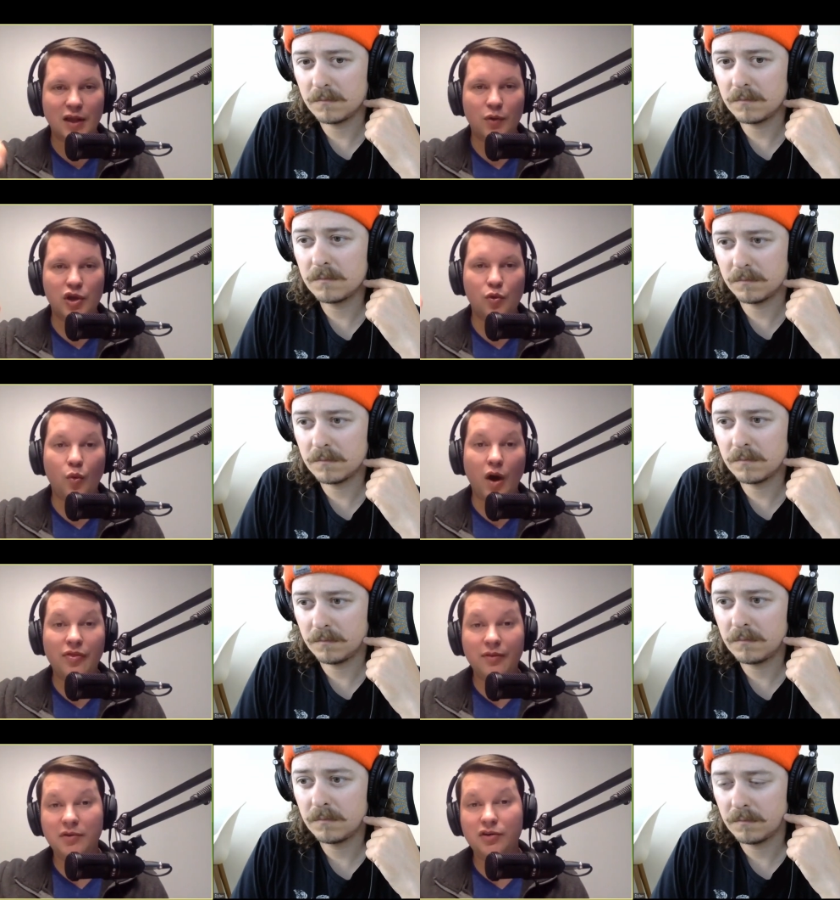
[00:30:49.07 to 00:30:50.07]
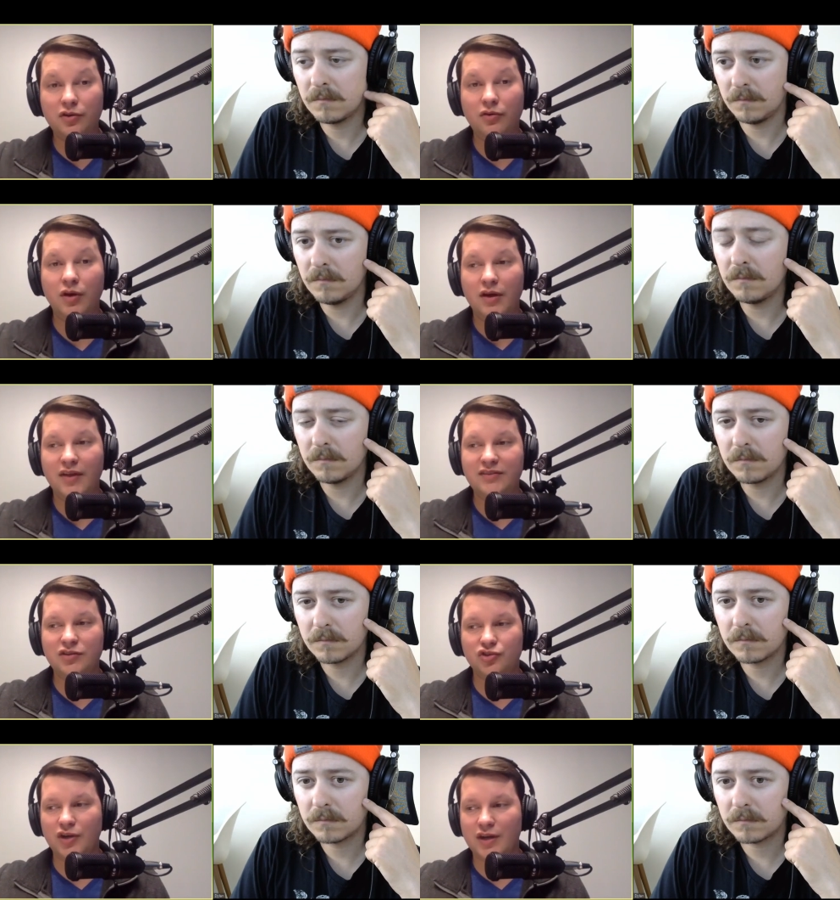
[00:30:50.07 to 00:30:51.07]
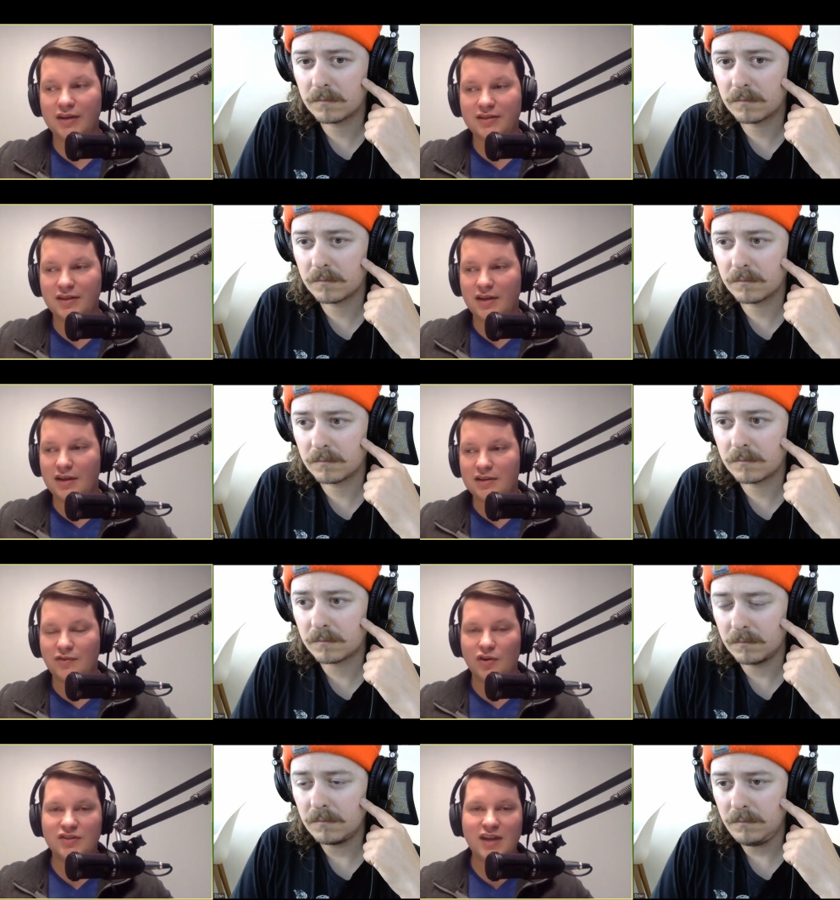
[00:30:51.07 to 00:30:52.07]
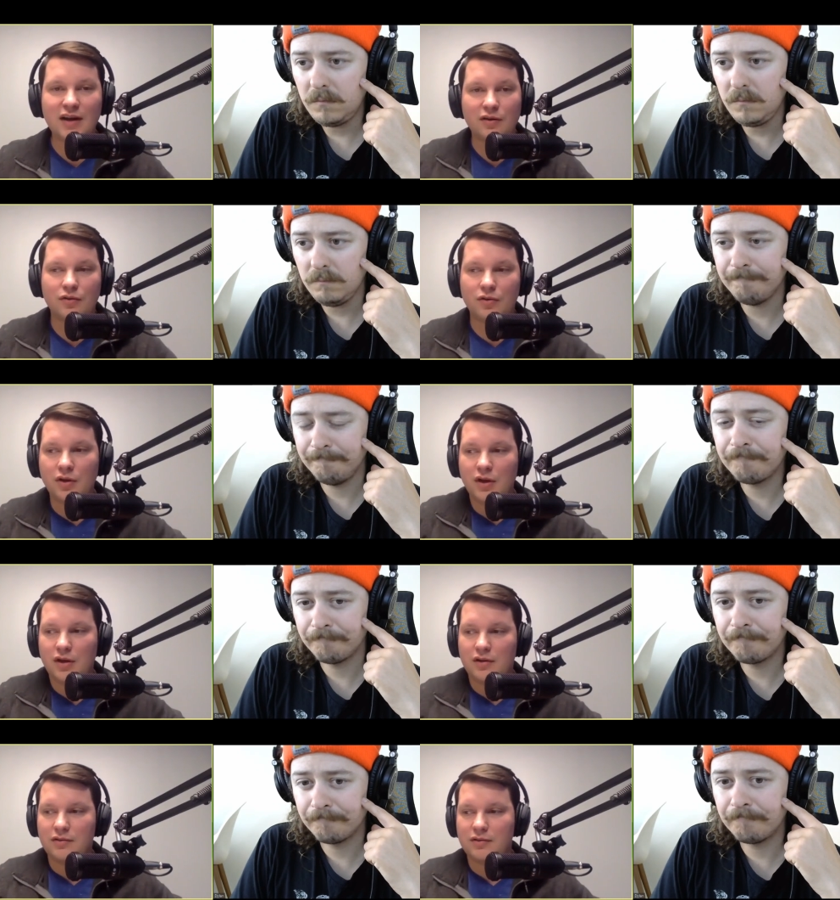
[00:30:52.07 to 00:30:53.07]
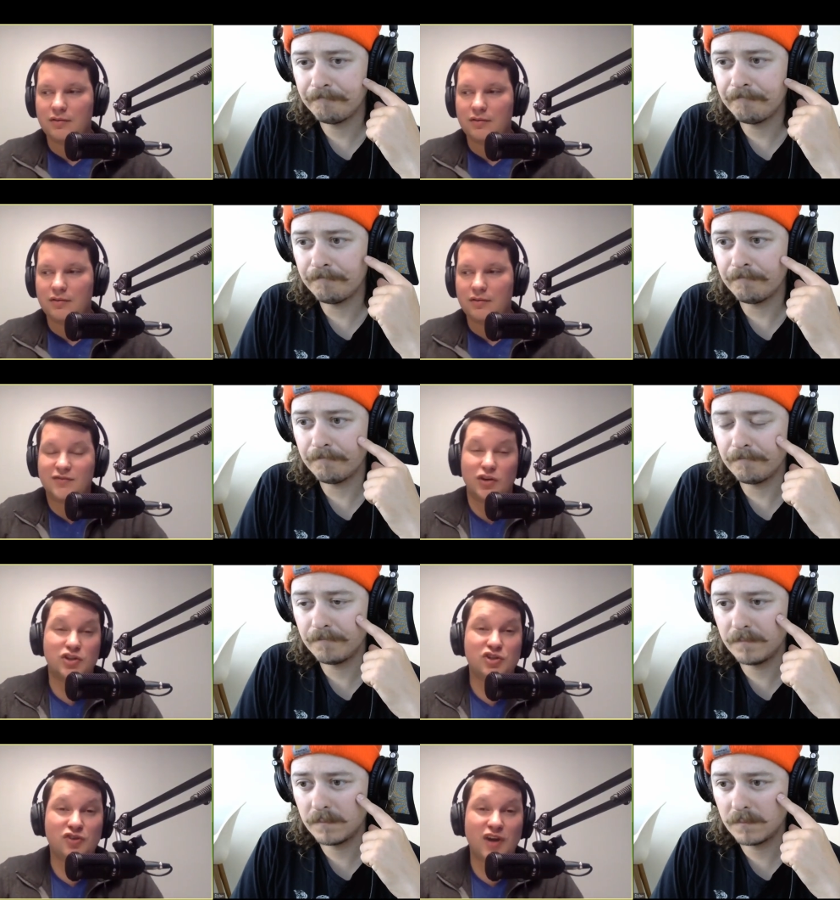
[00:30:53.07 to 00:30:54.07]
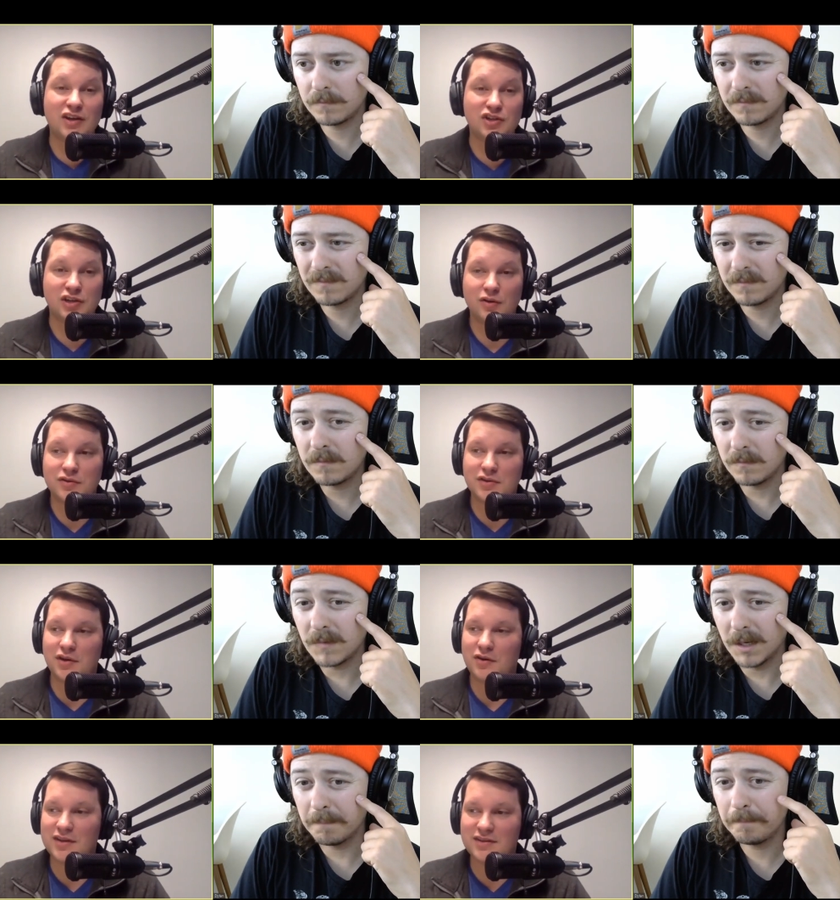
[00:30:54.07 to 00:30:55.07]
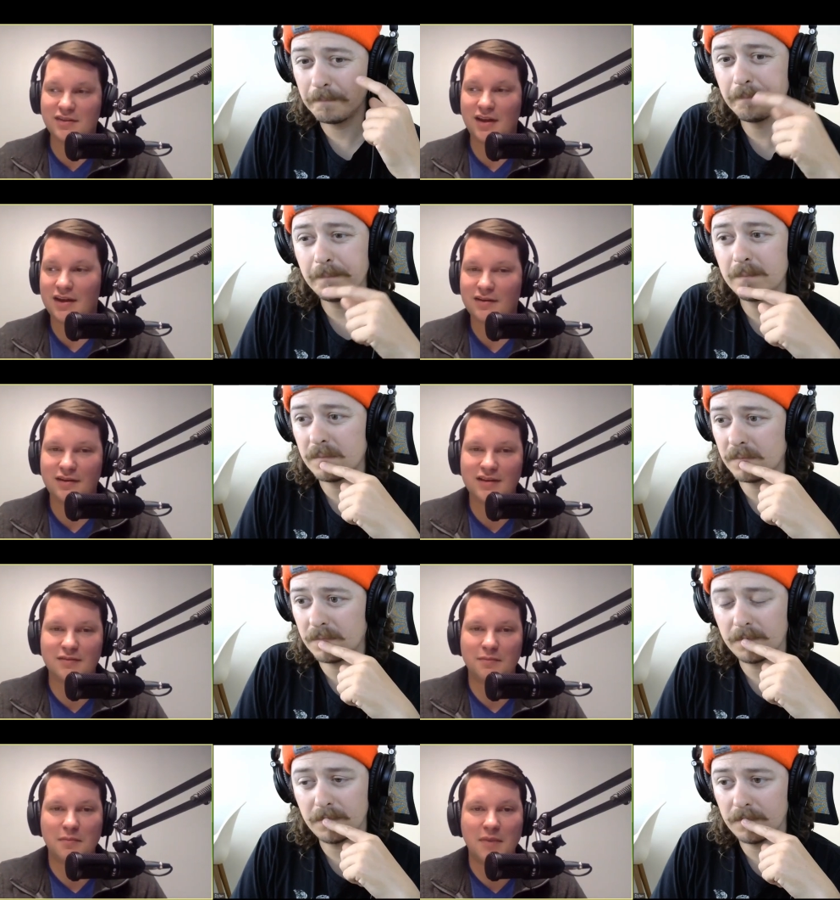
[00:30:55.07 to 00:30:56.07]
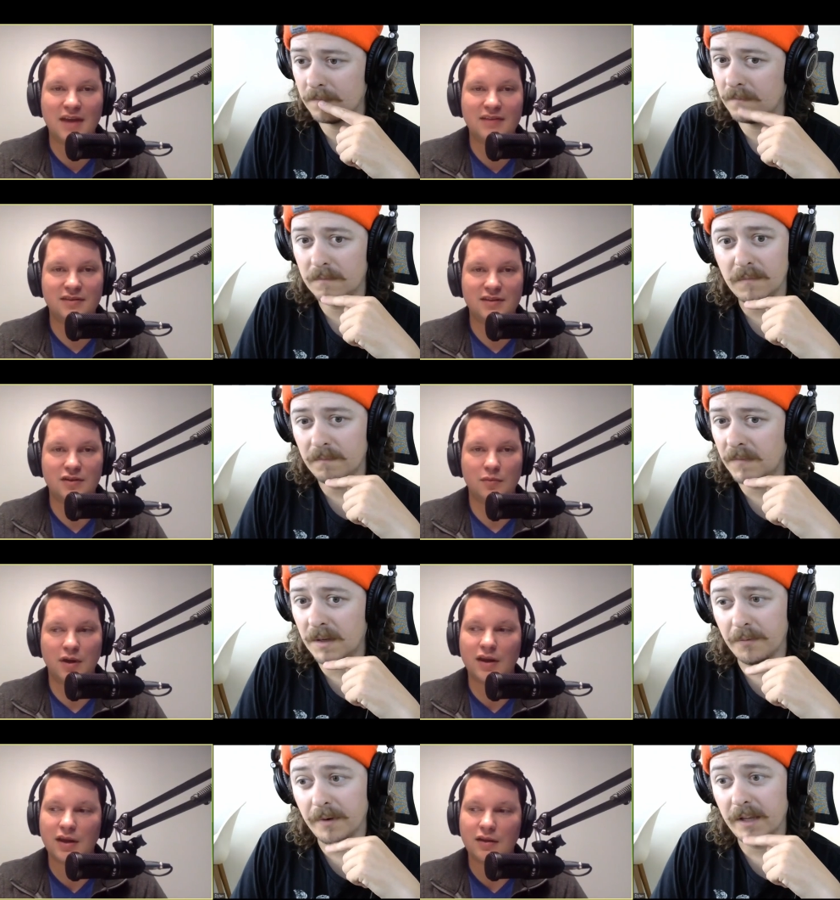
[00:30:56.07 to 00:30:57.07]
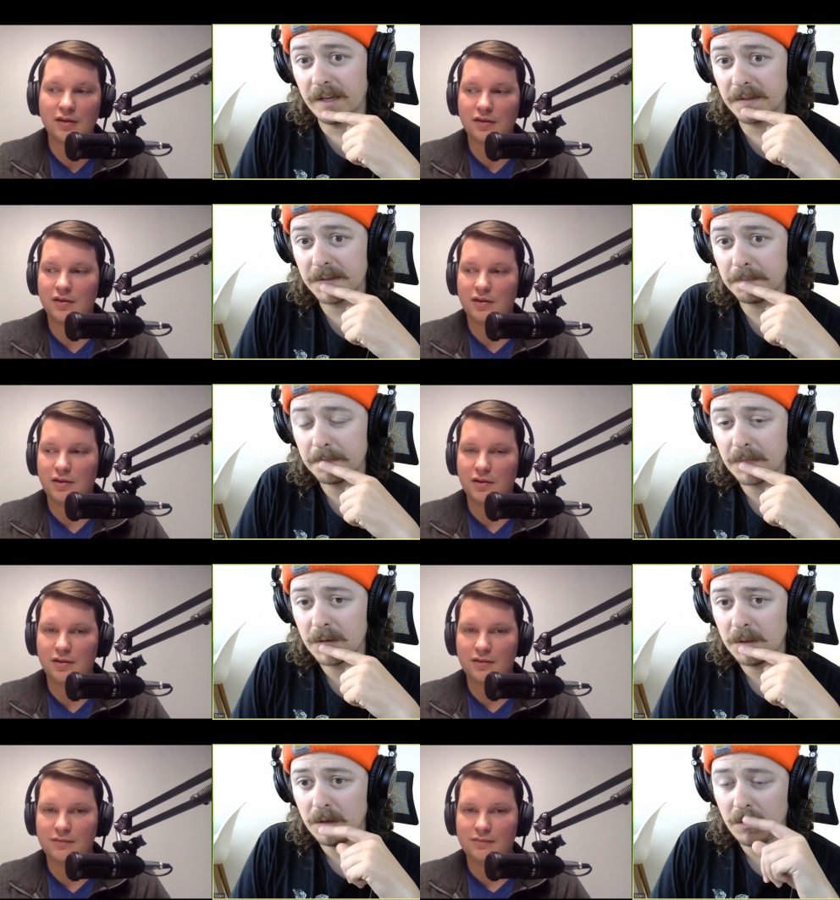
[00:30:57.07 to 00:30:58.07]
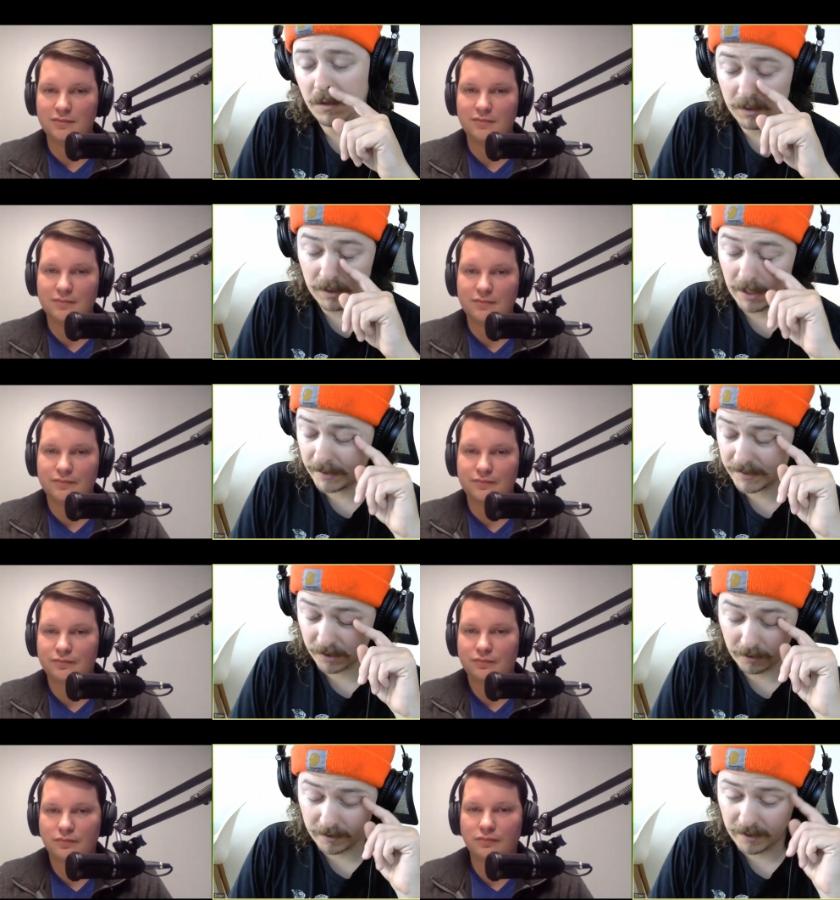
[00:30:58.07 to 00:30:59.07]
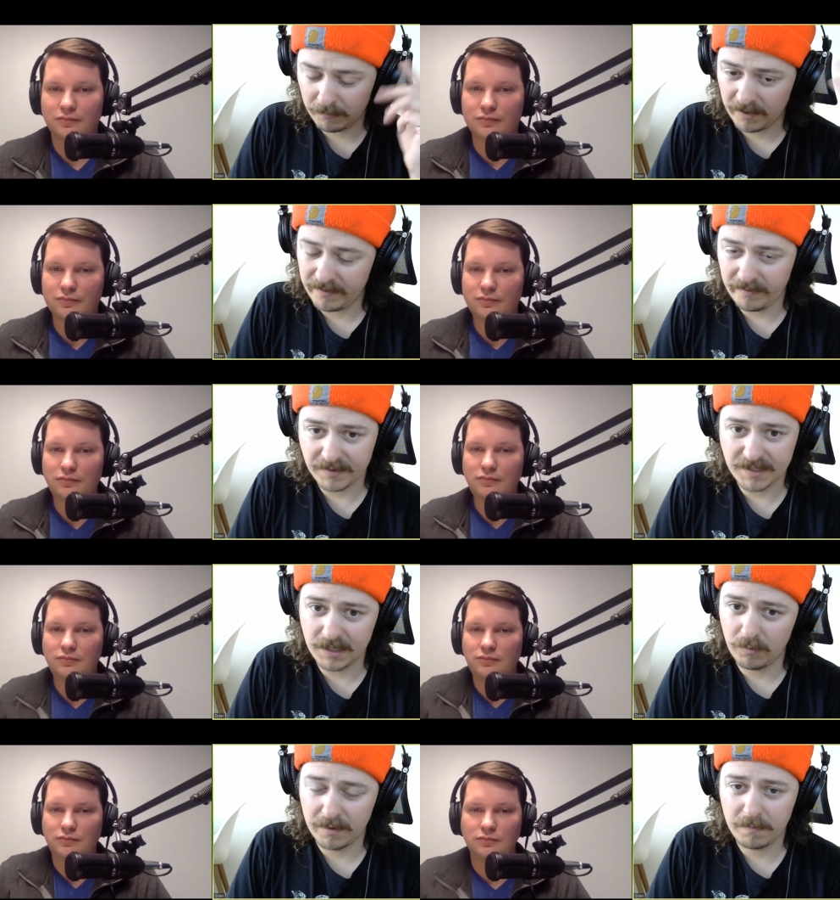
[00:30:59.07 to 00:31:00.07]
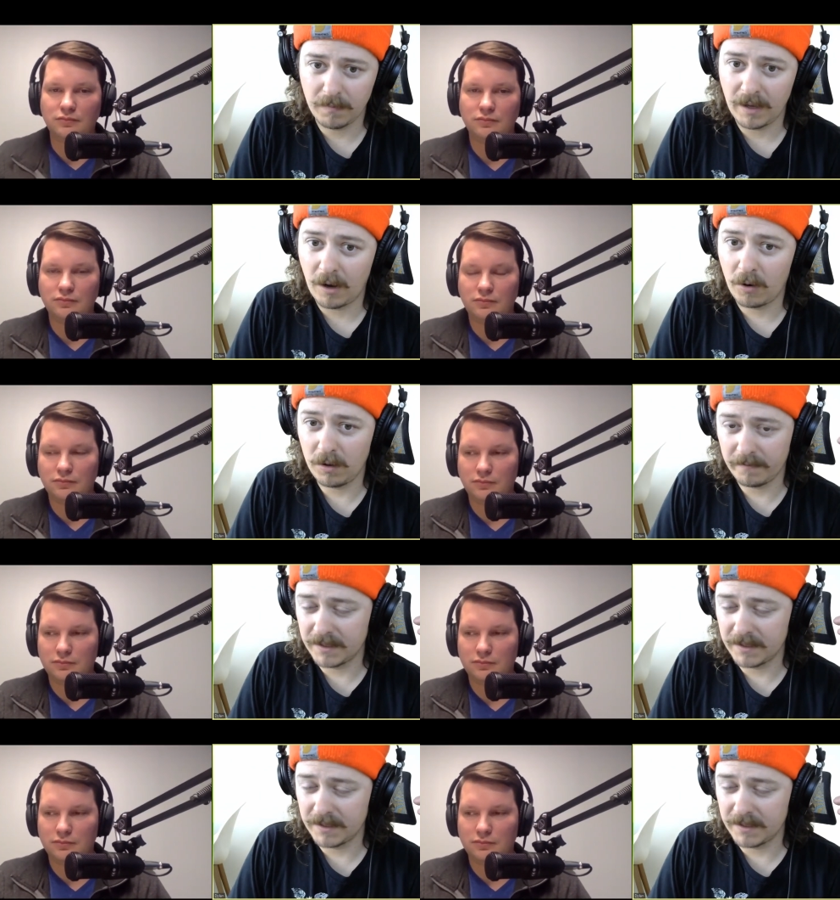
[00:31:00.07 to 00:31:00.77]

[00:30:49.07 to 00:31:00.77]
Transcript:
Speaker 1: what you want them to do. That's the trickiest thing as far as technical, as far as strategy goes. Though it's
Speaker 2: like it's a mess. It's so muddy. It really is. Yeah, it's hard, and we've even seen with all of the